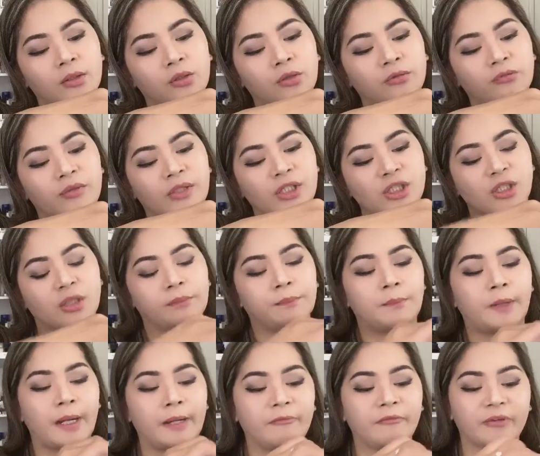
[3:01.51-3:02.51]
New version,
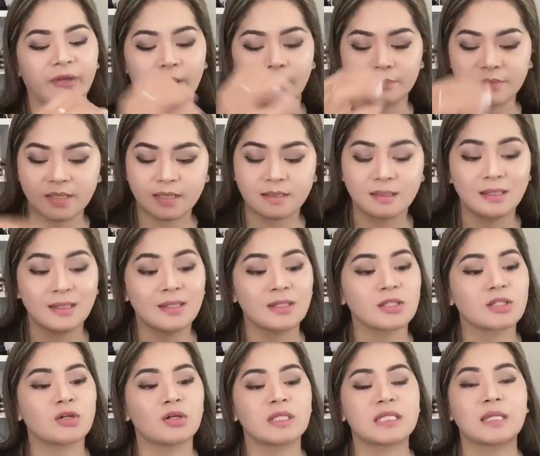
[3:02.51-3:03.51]
5 grams.
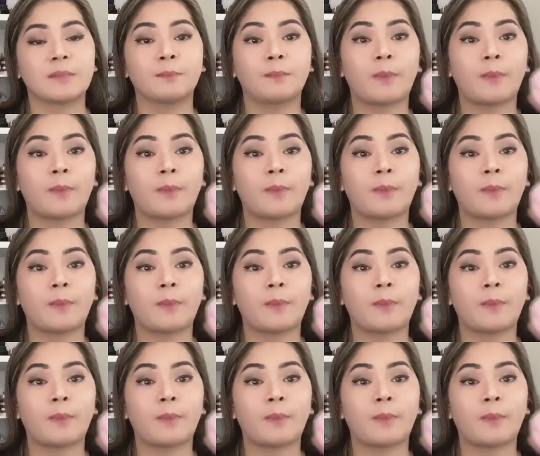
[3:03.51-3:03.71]
So it's in